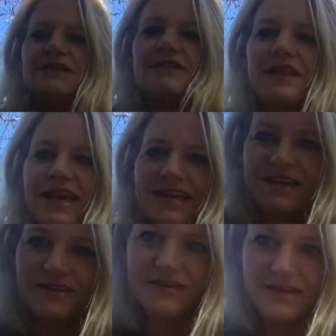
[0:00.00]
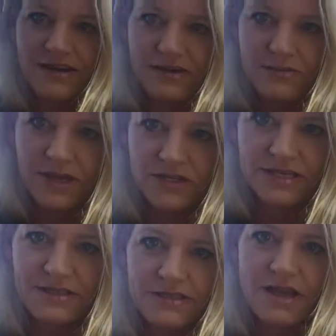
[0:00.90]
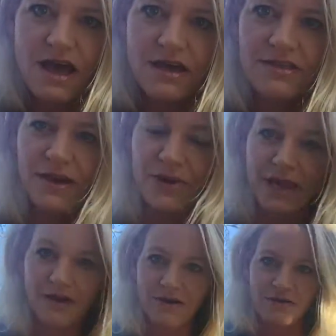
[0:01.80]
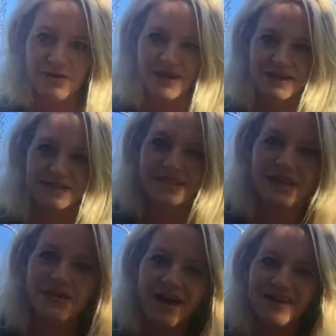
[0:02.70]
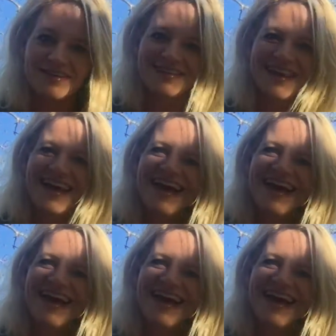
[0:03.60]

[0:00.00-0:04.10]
the lighting is here. Let me adjust this. There we go. I can see you guys.